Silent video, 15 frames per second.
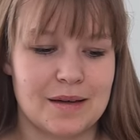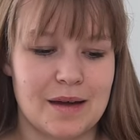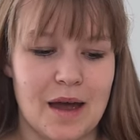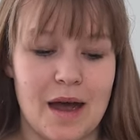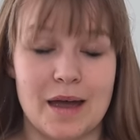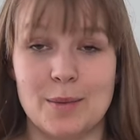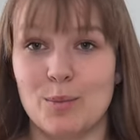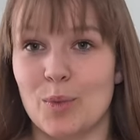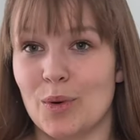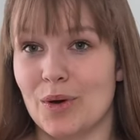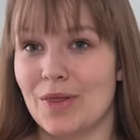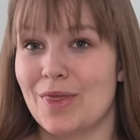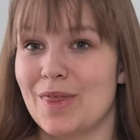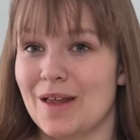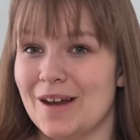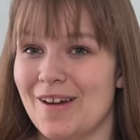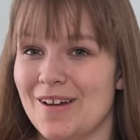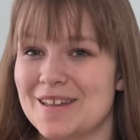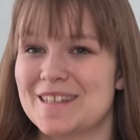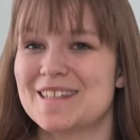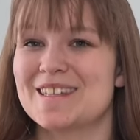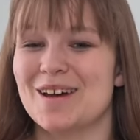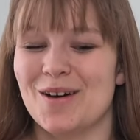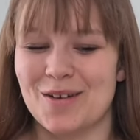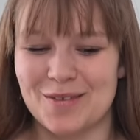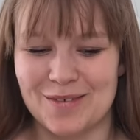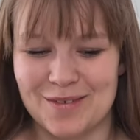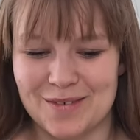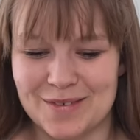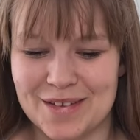I bought the last
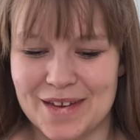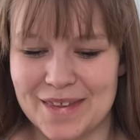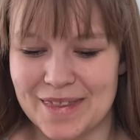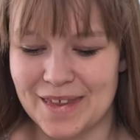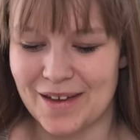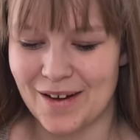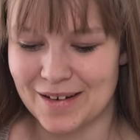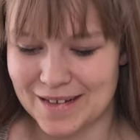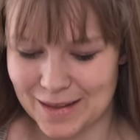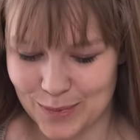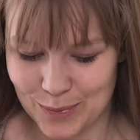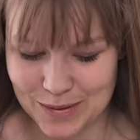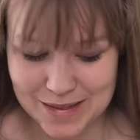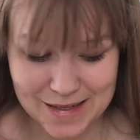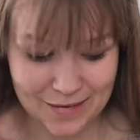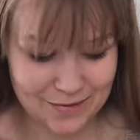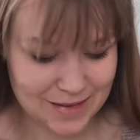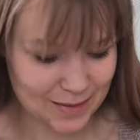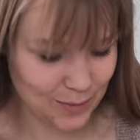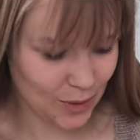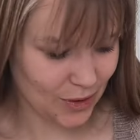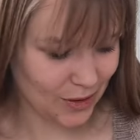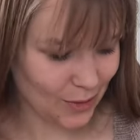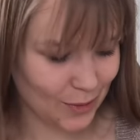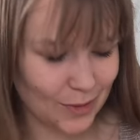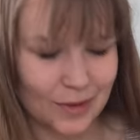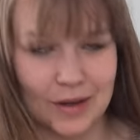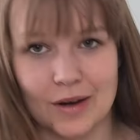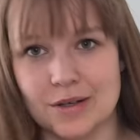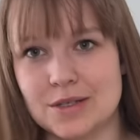of the yarn that was left at my
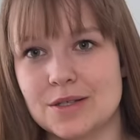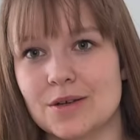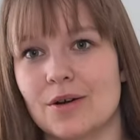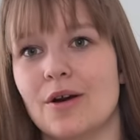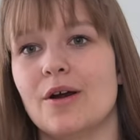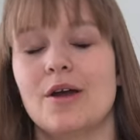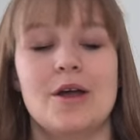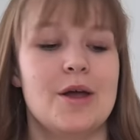local yarn store,